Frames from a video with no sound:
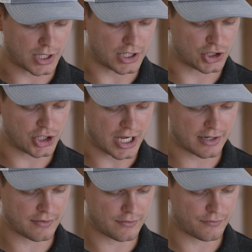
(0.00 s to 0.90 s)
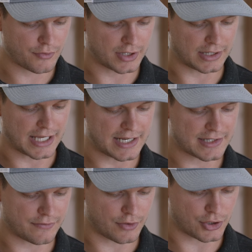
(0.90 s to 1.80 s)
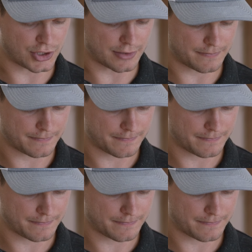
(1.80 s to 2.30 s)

gonna check for the latest version.